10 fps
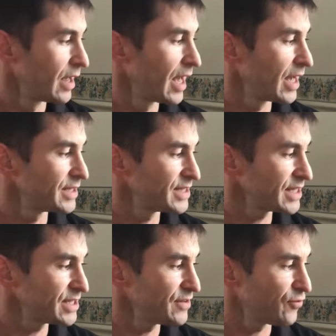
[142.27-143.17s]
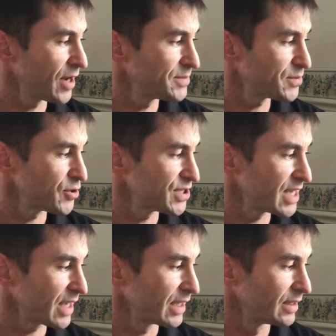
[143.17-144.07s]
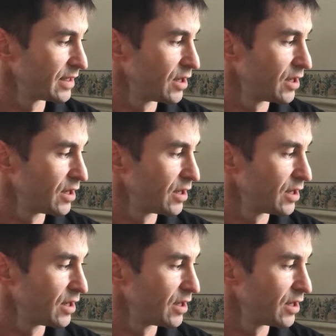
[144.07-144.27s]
at 60 frames per second,